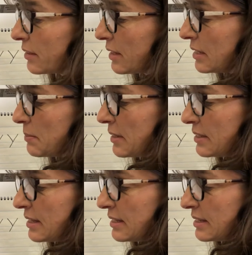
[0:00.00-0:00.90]
It's
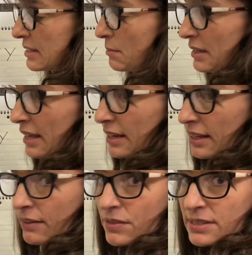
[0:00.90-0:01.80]
because this is the
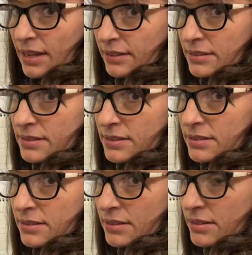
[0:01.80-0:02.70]
beginning of the sentence.
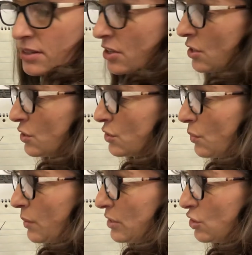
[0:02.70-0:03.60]

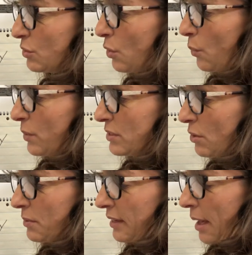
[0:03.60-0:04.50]
So it should always
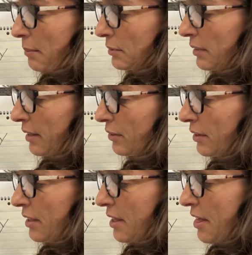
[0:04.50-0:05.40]
start with a capital letter.
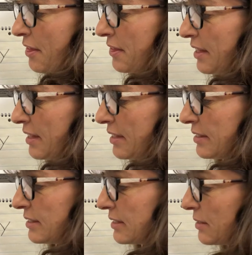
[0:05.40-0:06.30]

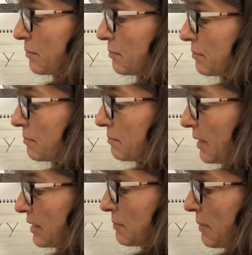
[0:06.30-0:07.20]
This,
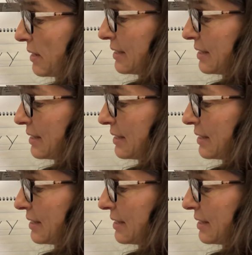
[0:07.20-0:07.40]
make a space,